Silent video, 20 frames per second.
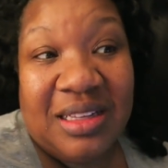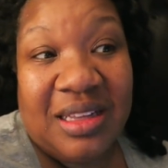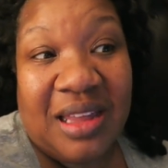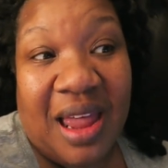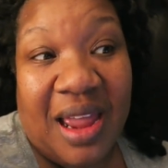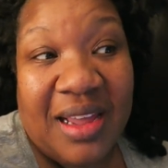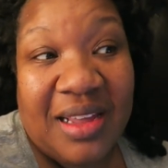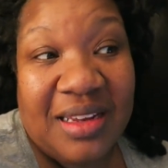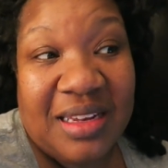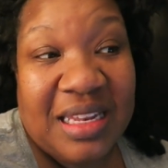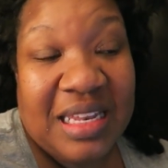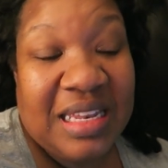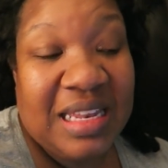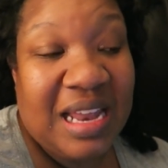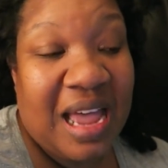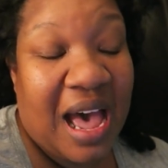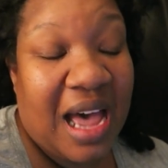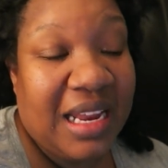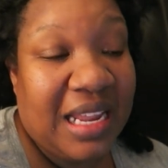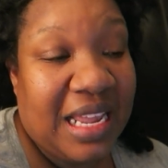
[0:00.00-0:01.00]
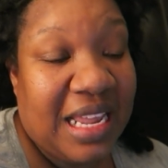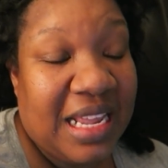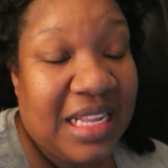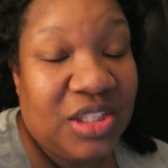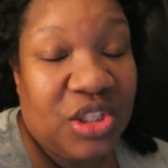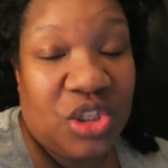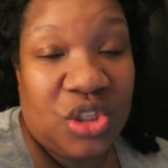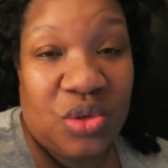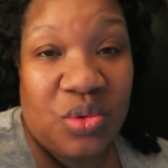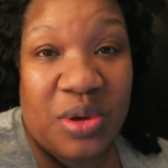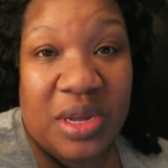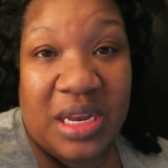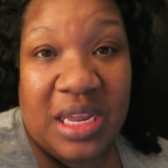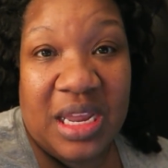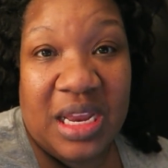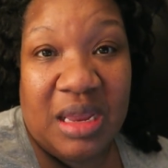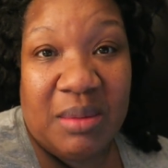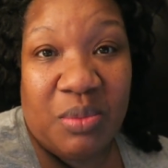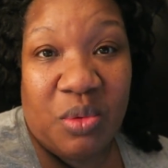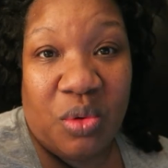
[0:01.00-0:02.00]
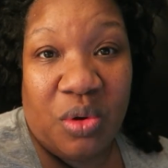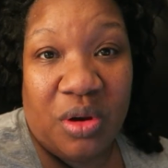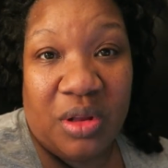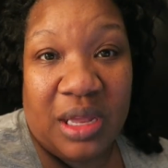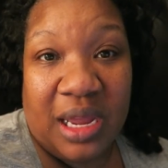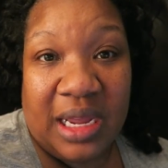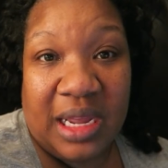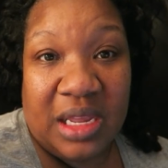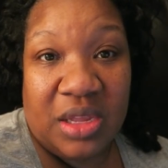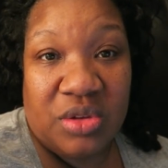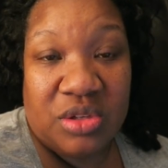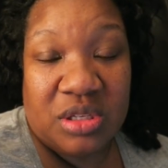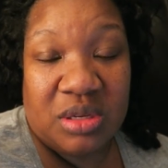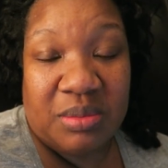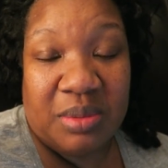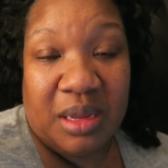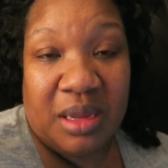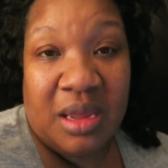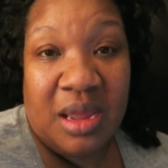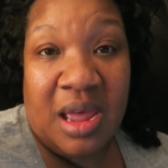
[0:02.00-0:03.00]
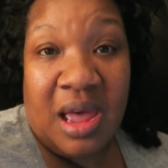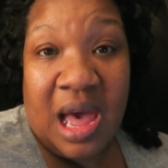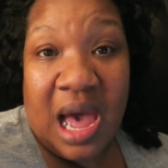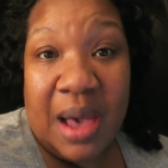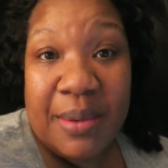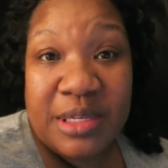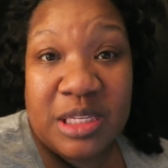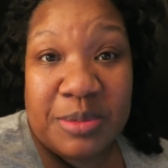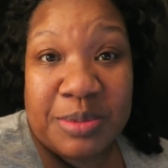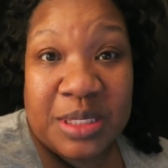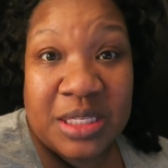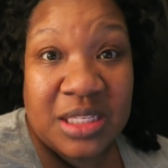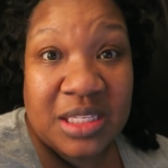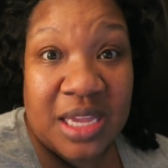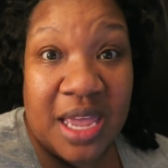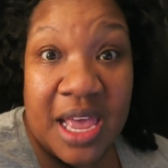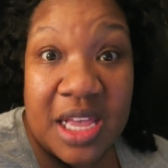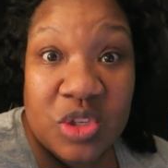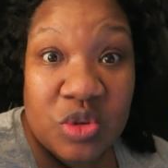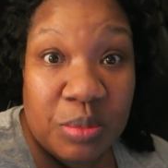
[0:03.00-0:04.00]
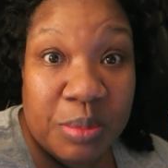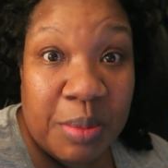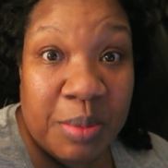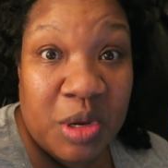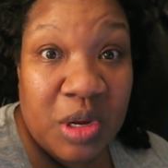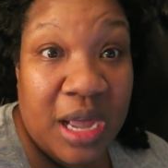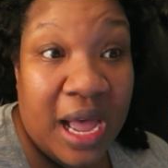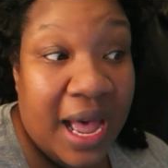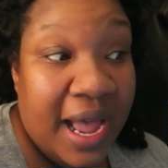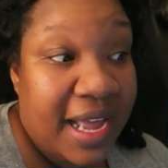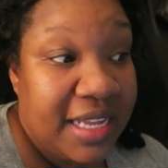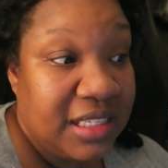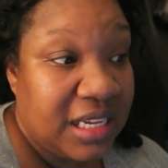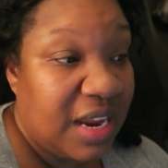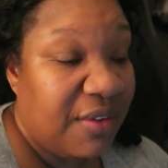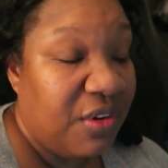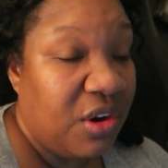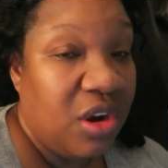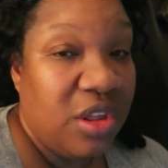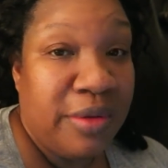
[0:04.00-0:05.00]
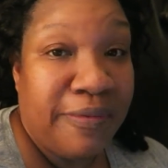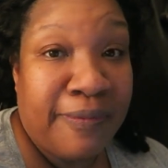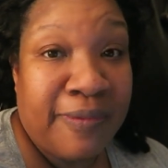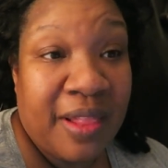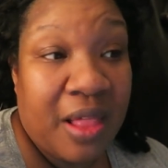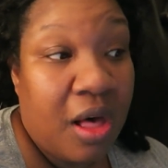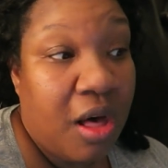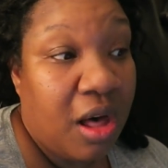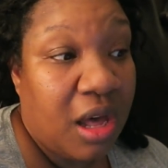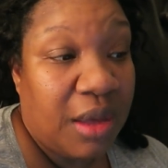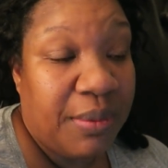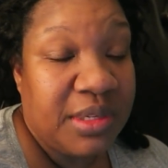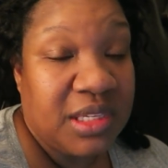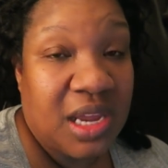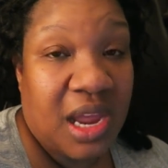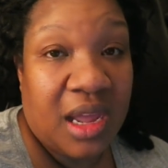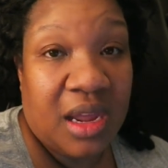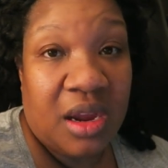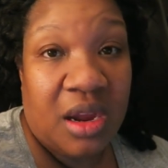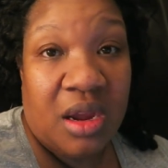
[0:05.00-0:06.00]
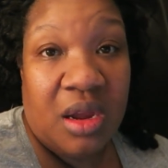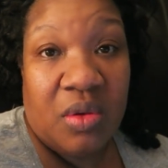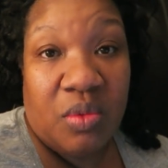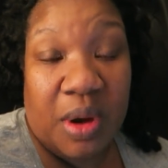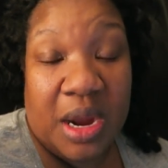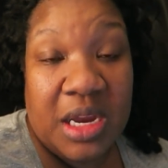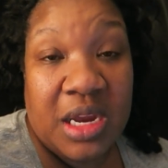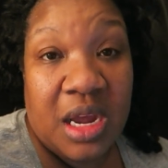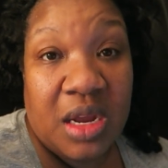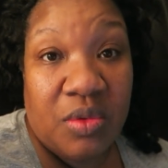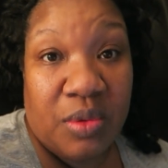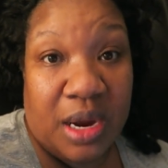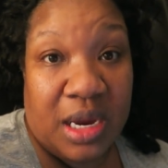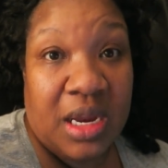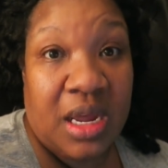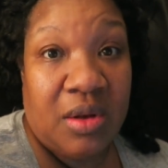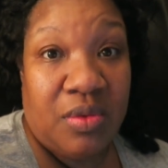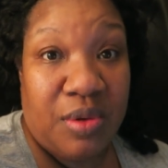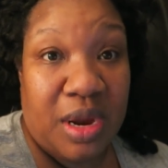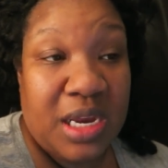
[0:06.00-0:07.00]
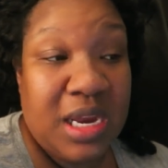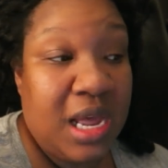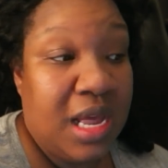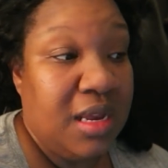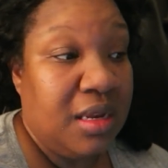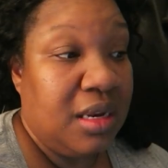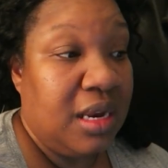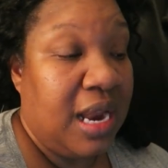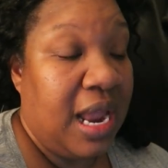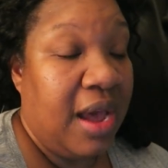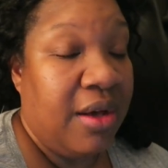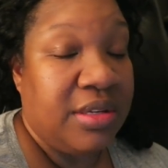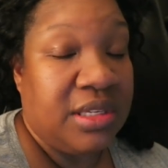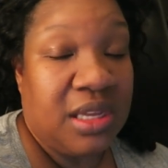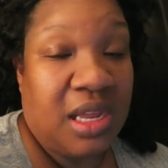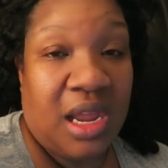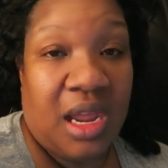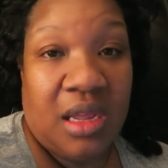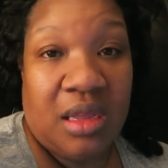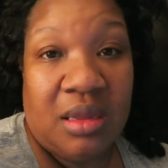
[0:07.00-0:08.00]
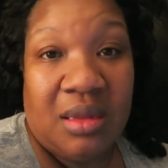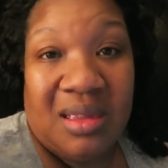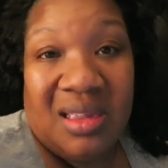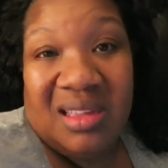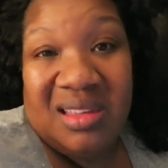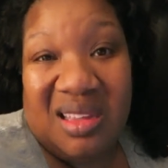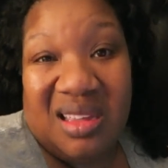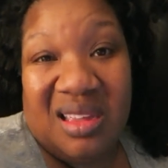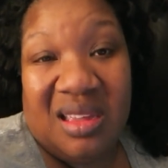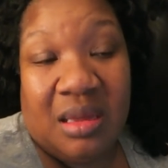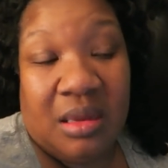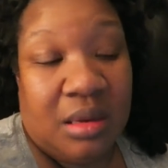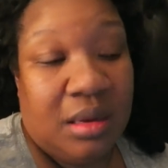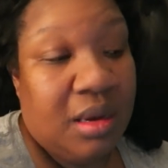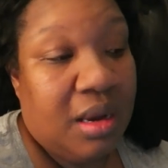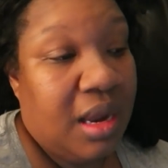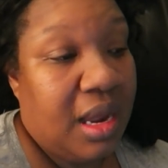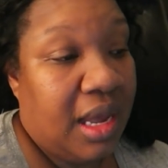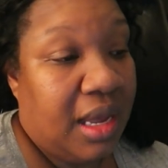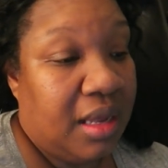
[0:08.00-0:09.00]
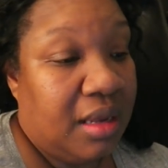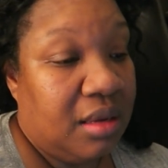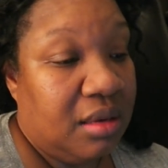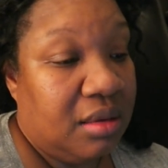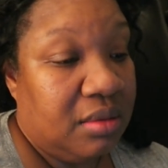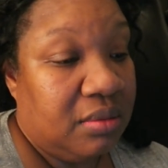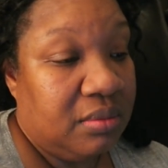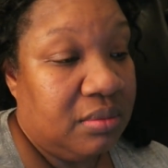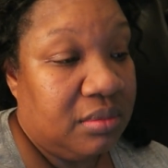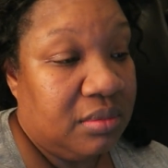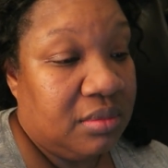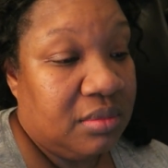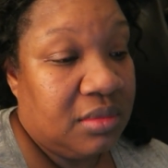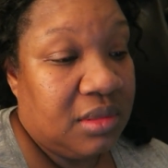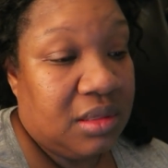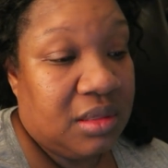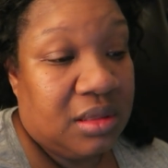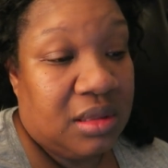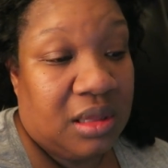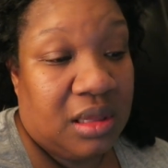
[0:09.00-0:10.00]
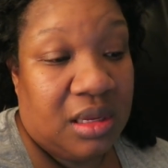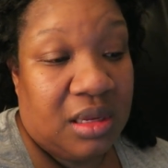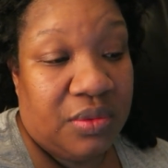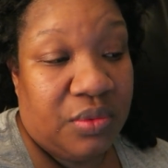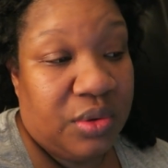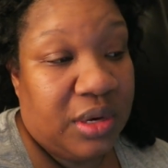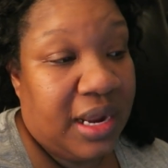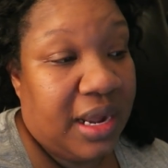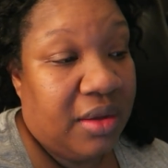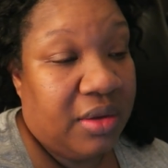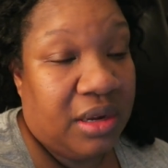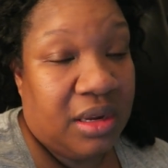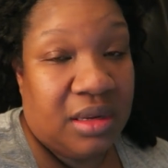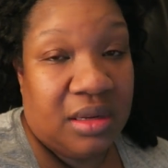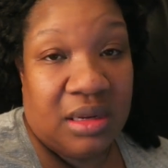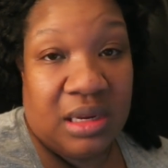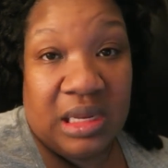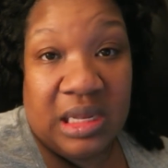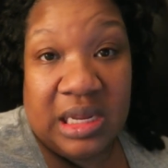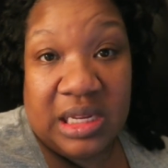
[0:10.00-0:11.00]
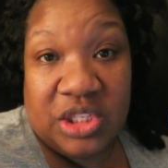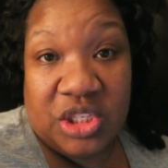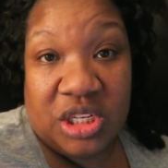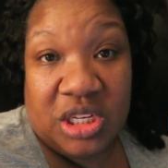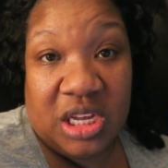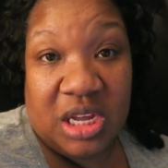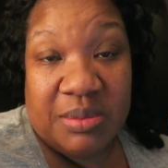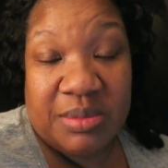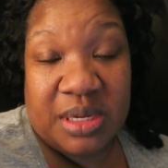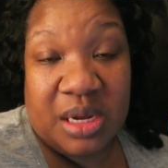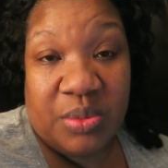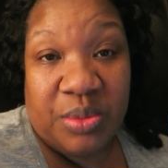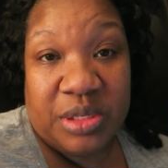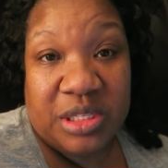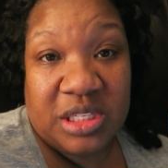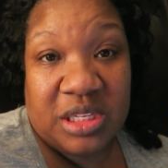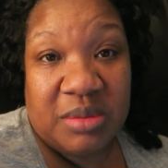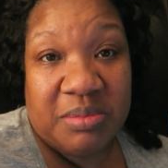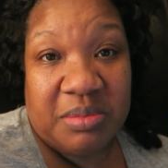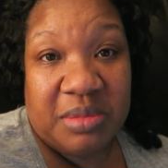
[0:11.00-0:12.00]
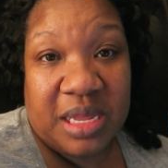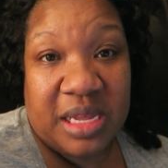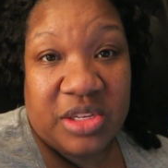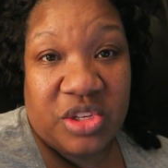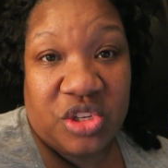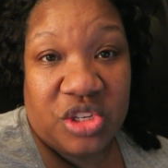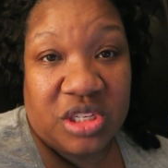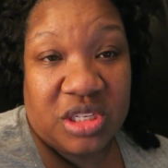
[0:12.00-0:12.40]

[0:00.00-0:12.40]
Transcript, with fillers: like not into it anymore like I used to be. I was obsessed. Remember you guys, every other vlog it was like Ray Dunn, Ray Dunn, Ray Dunn. Now it's like, eh, I can live without it unless she comes out with something that's